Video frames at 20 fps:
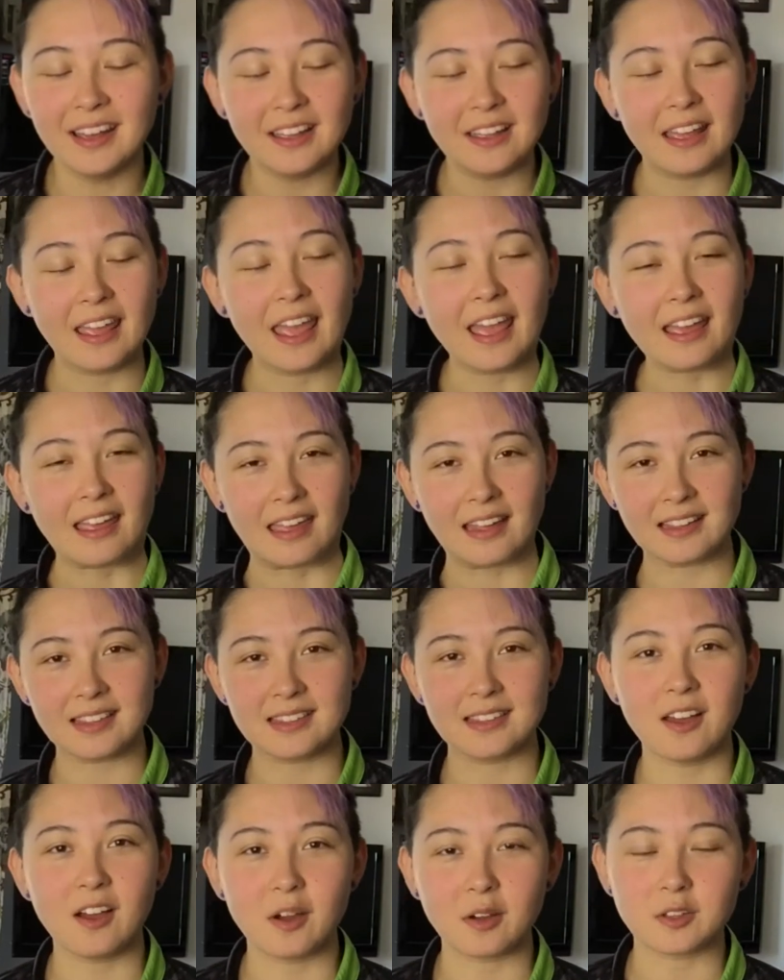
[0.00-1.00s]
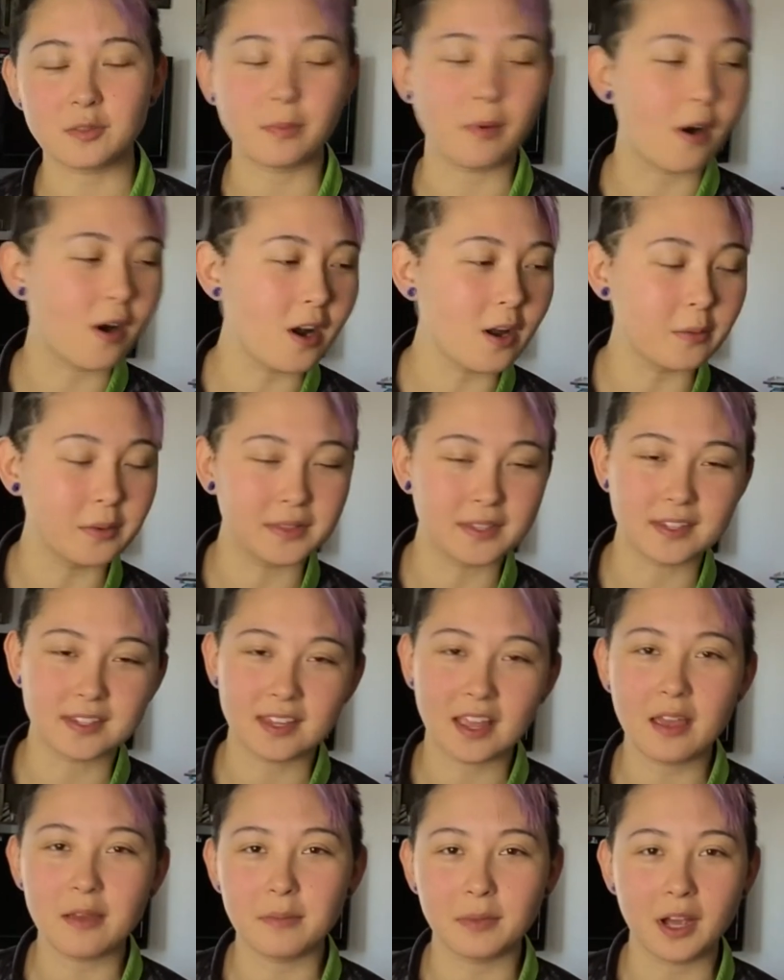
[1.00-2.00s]
You can't get stuck sparring with the
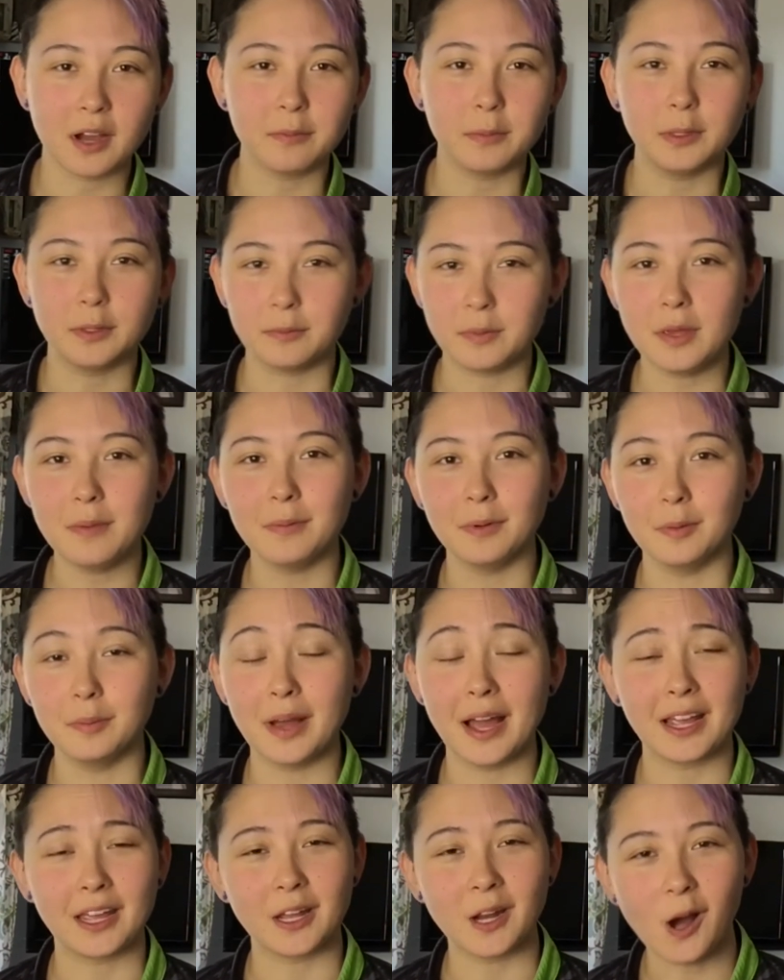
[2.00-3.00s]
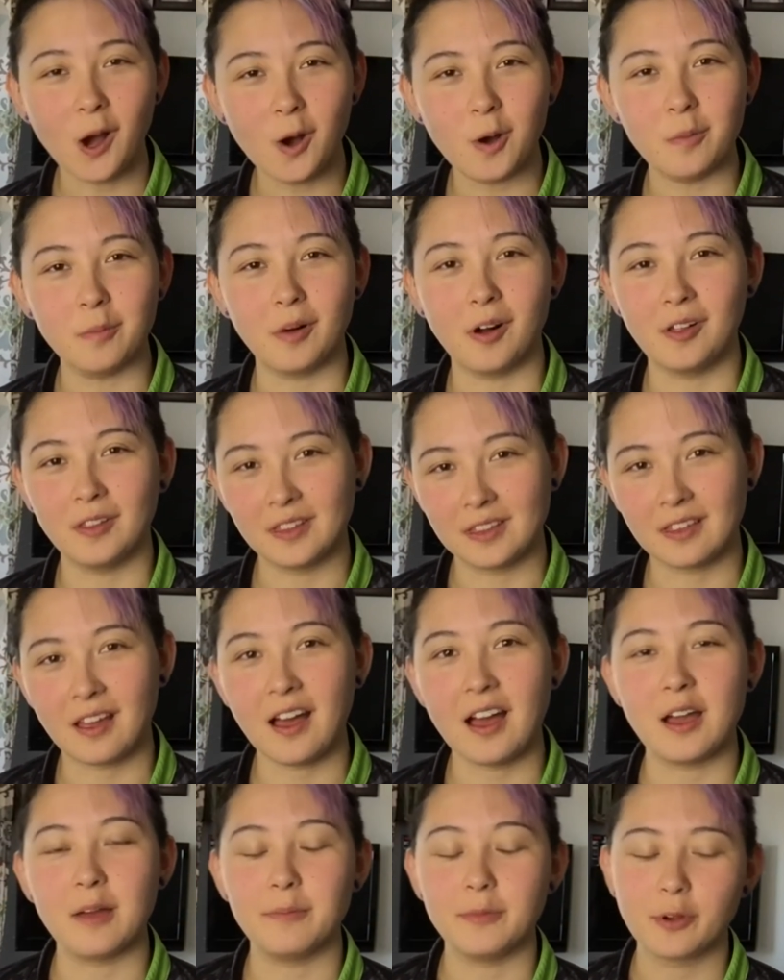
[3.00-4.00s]
same couple of people back at home all the
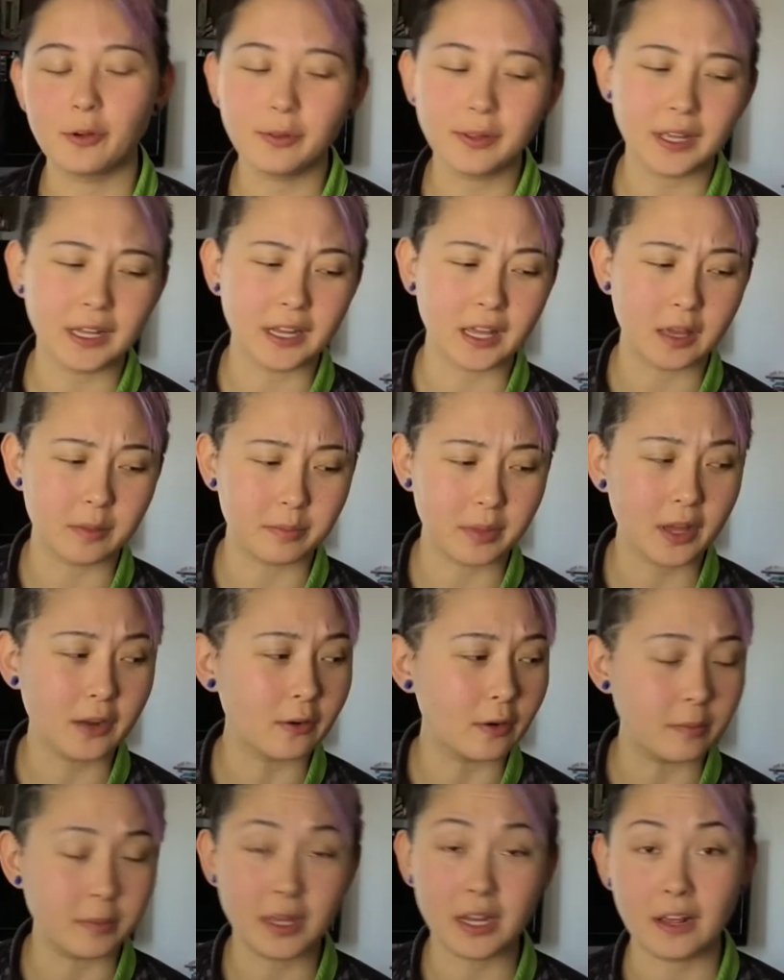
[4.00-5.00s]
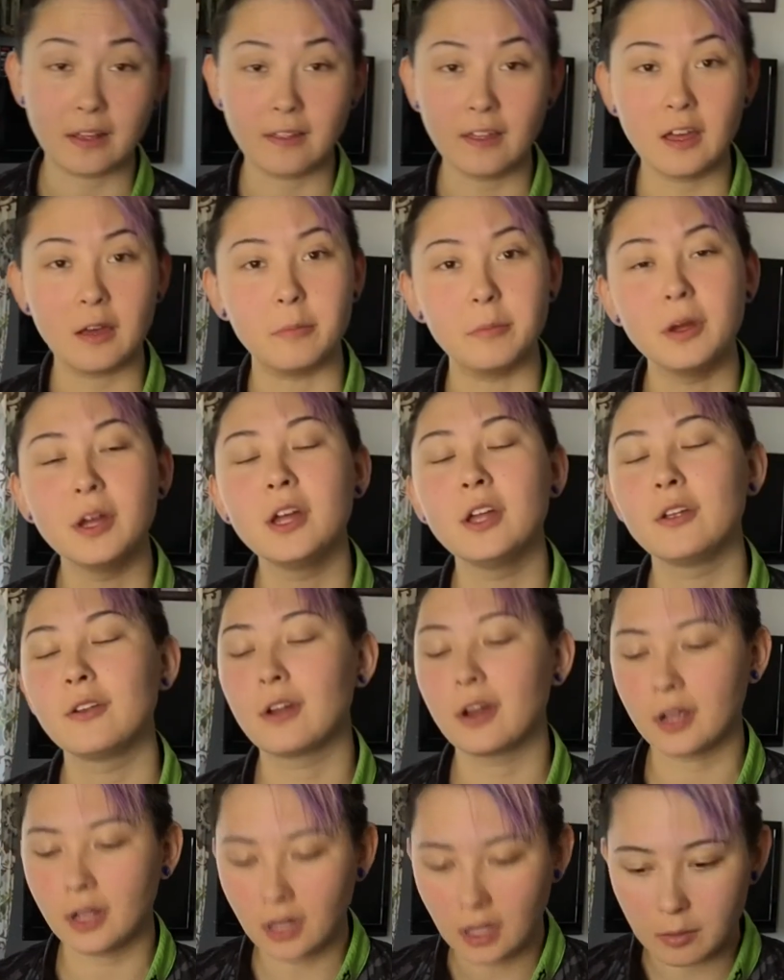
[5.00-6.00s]
time. You're only gonna get better at beating them. You're
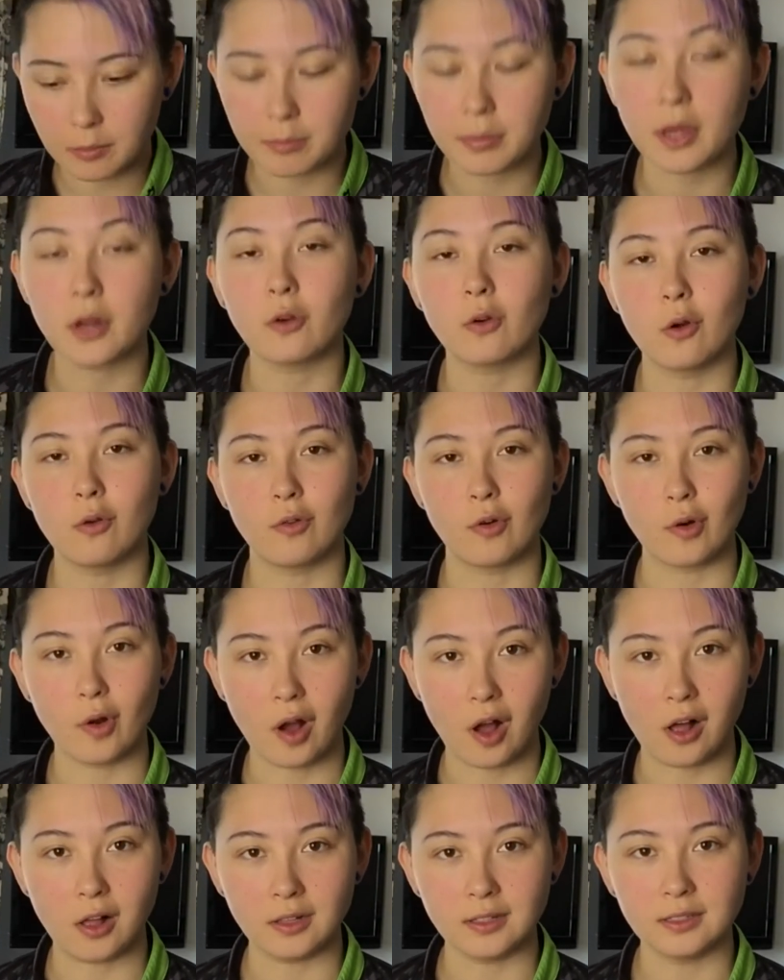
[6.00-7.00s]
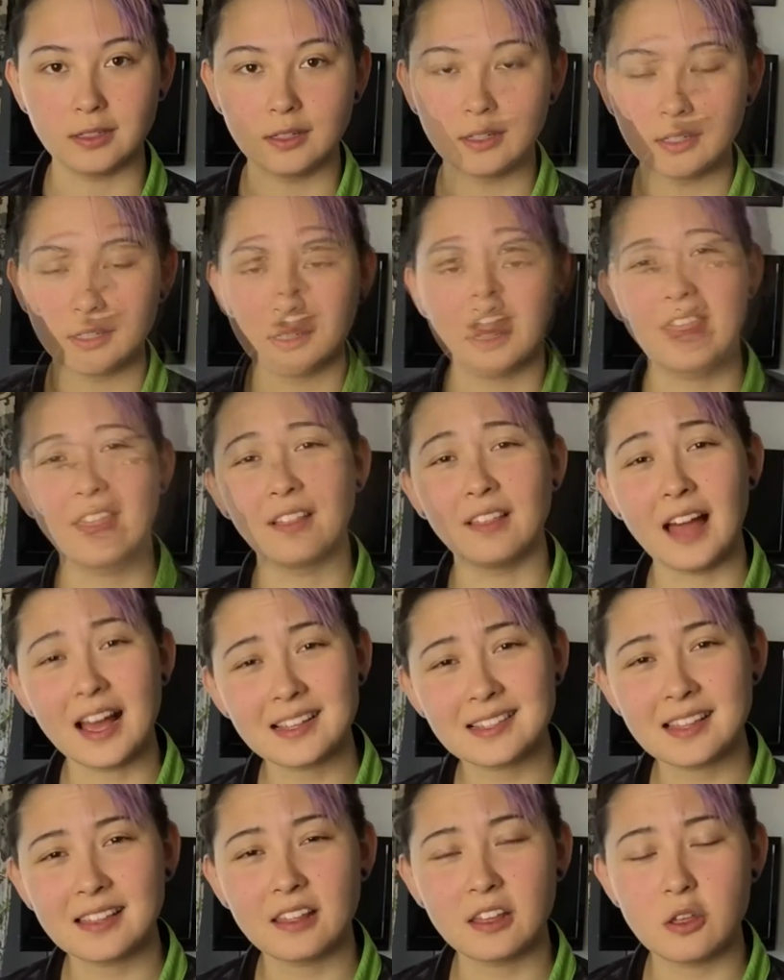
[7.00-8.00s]
not gonna get better overall. All right, the
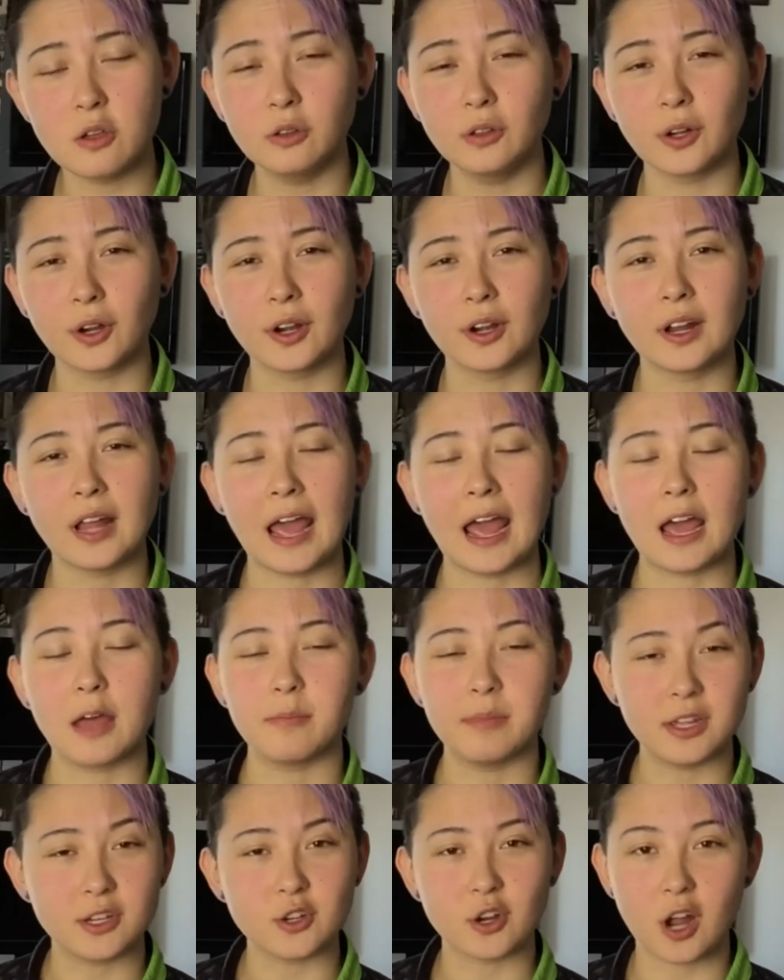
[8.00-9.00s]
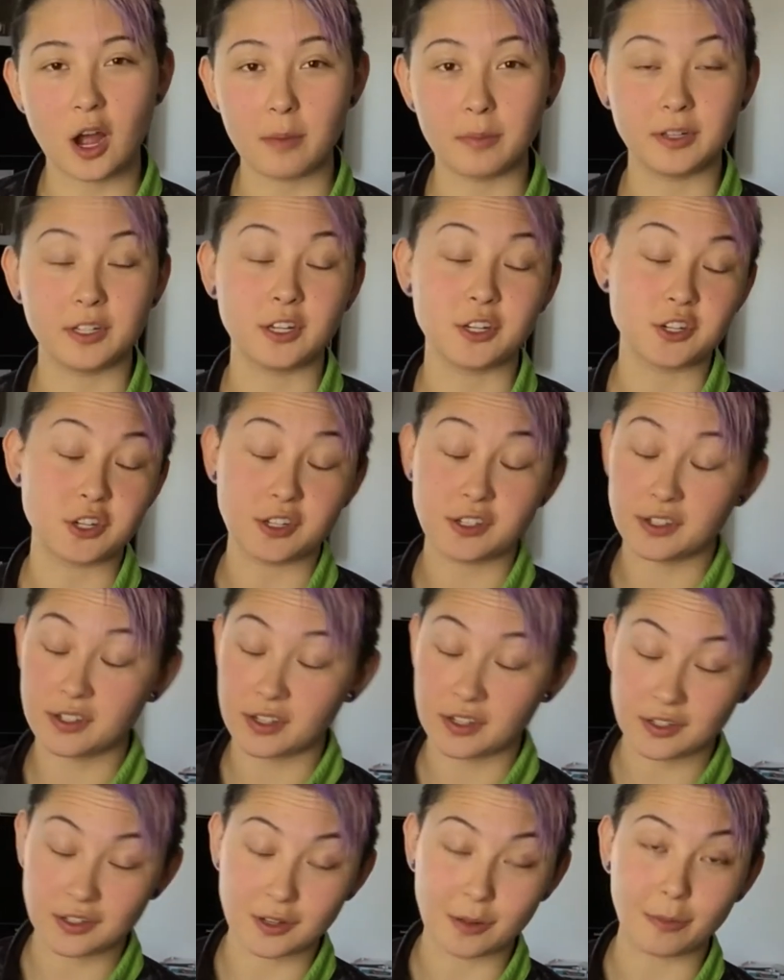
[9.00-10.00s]
last thing that you learn at major competitions
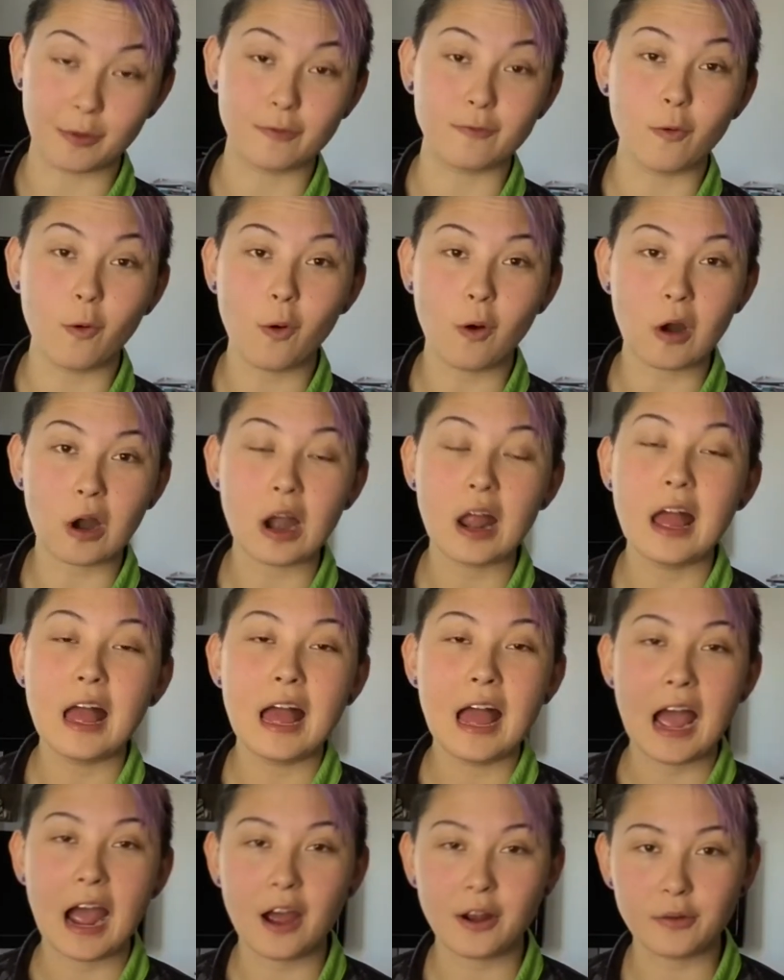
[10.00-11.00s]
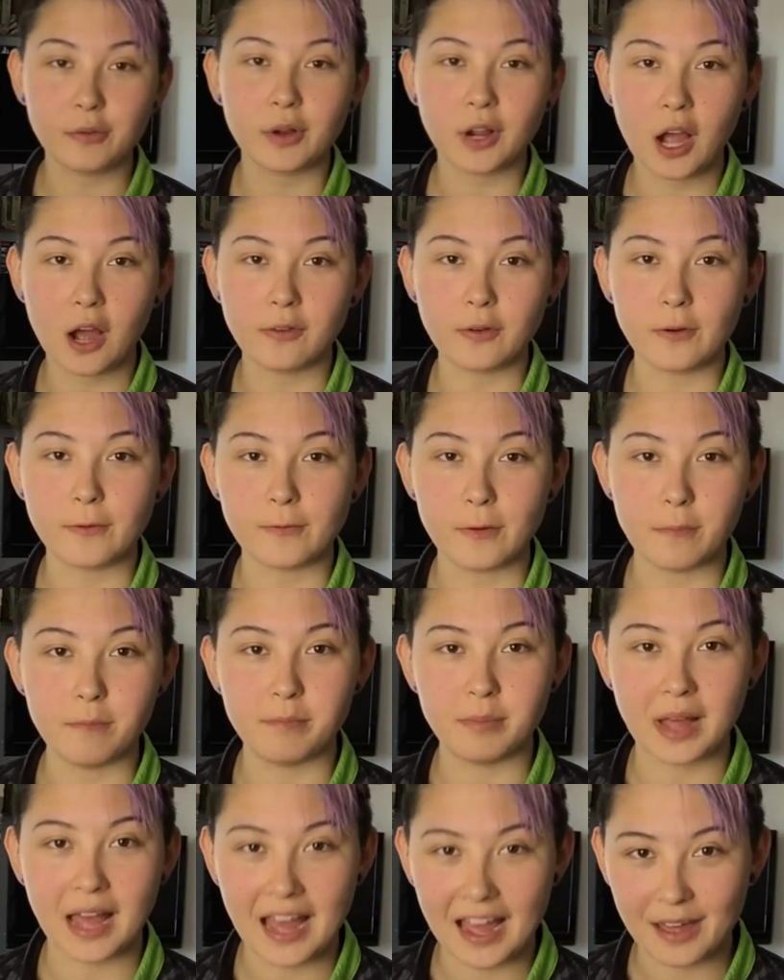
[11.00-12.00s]
is number 4, how to recover from
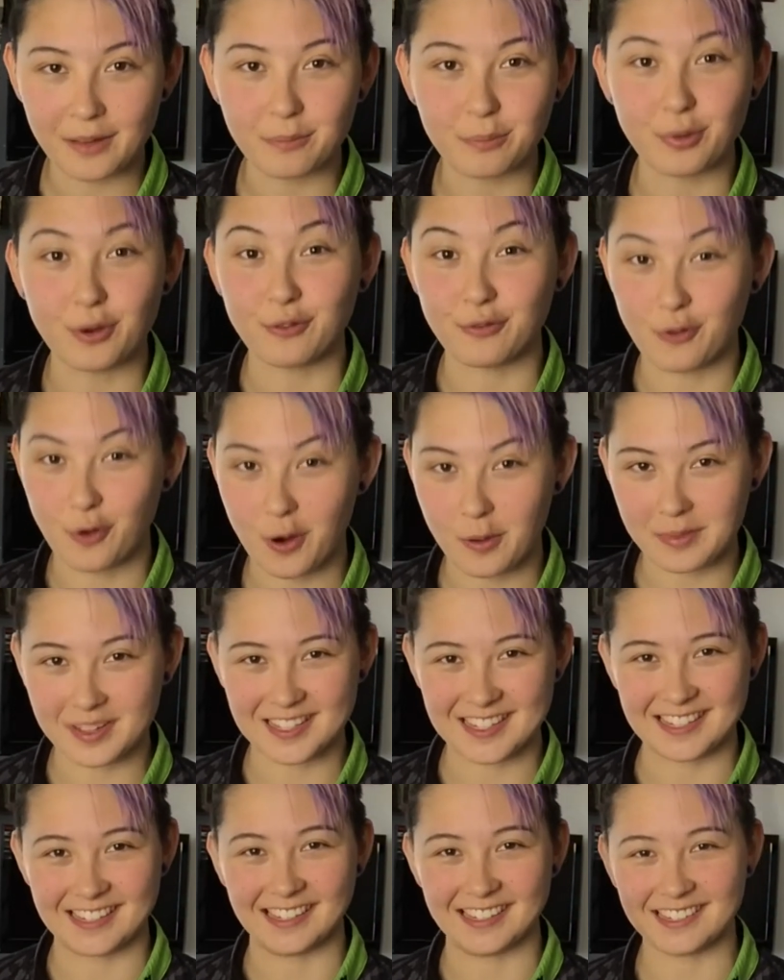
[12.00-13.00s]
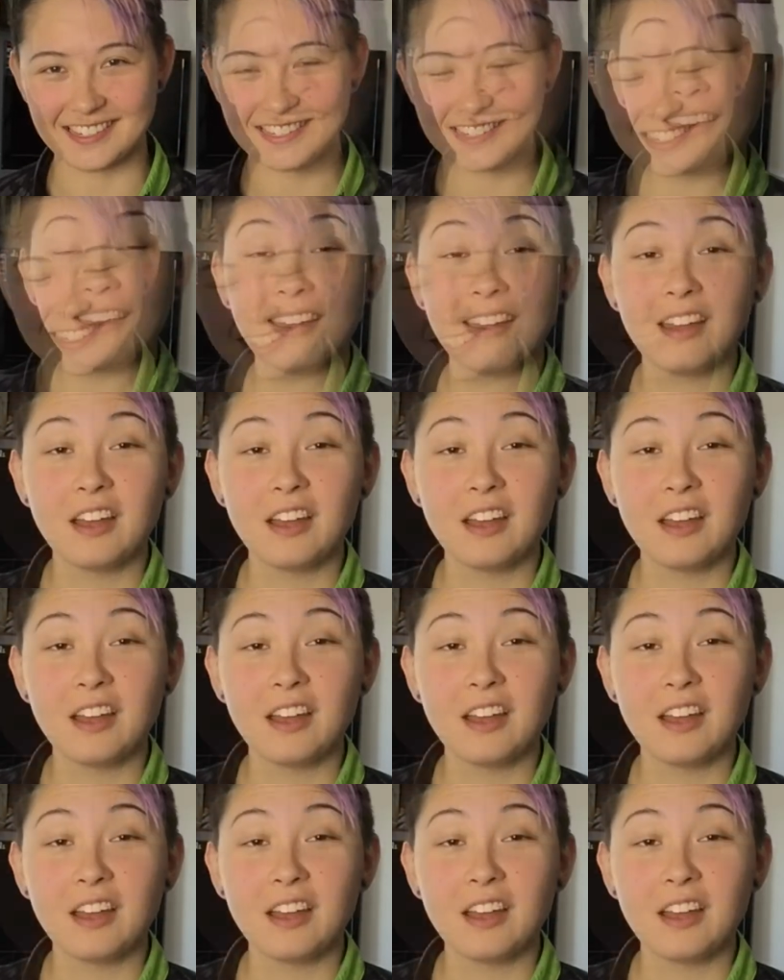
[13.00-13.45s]
bad performances.